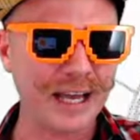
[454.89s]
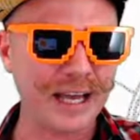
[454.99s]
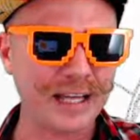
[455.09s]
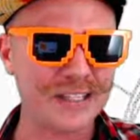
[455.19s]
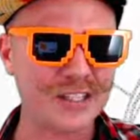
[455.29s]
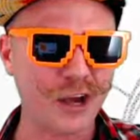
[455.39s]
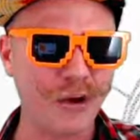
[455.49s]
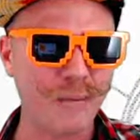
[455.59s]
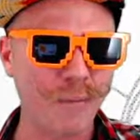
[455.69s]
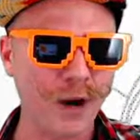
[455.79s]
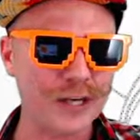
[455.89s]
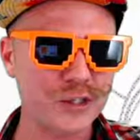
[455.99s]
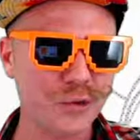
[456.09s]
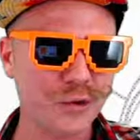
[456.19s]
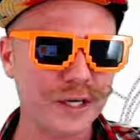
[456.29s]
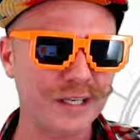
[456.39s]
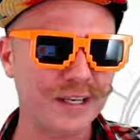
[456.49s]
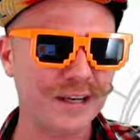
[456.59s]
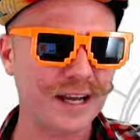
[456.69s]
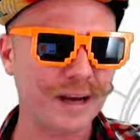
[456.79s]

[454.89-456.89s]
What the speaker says: And so my drawing can